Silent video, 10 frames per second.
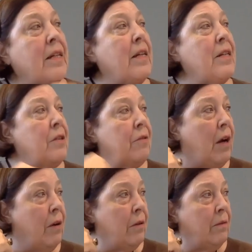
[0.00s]
slit his
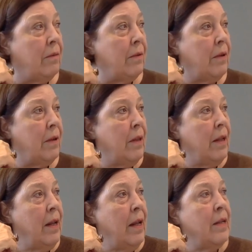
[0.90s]
throat,
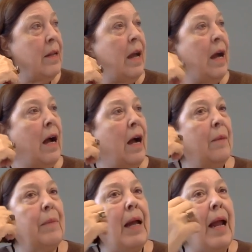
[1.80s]

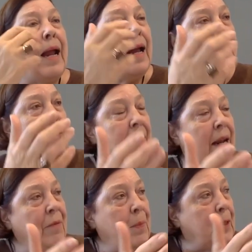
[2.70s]
um, and
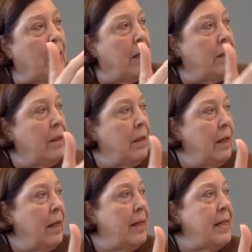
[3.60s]
saved the blood.
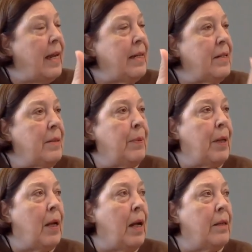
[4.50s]
He takes the
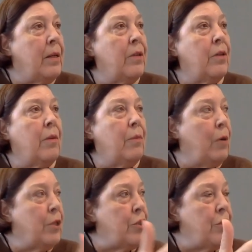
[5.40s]
blood
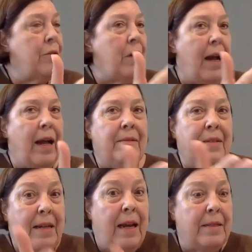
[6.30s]
which God
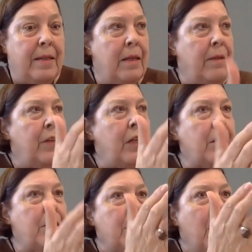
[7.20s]
says in
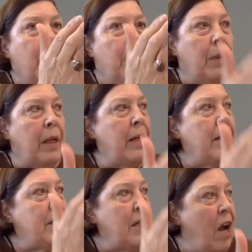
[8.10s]
Leviticus, blood
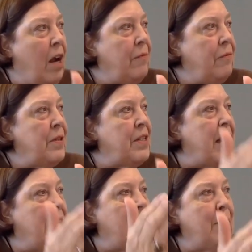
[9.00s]
is life. It's
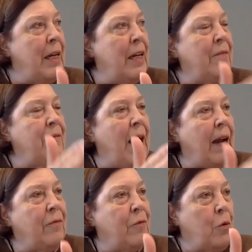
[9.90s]
the animating
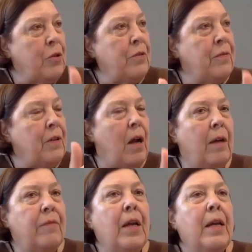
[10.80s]
fact, force of
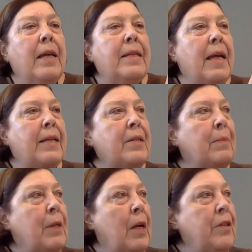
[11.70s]
life. Takes
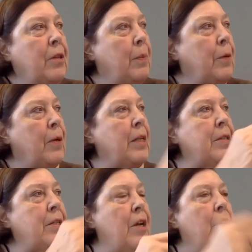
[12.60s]
the blood to the
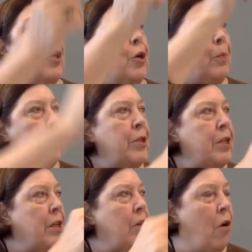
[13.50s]
priest who
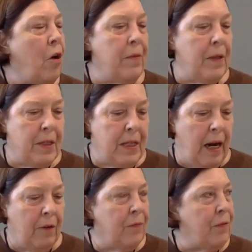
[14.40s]
puts it on the
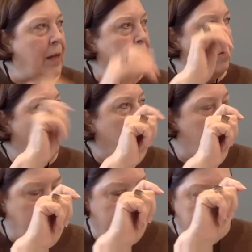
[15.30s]
sacrifice
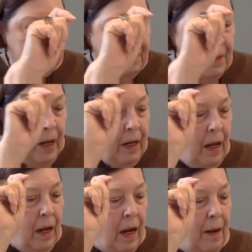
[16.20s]
altar.
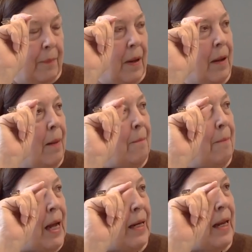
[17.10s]
Um,
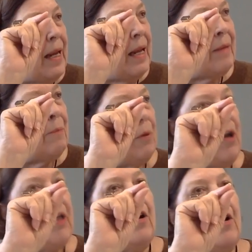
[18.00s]
but it
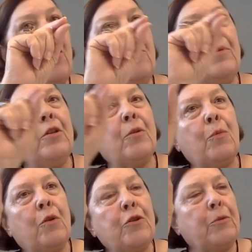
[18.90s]
brought home to the
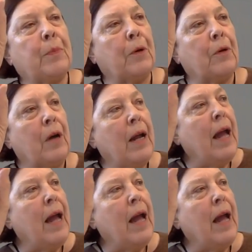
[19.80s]
worshiper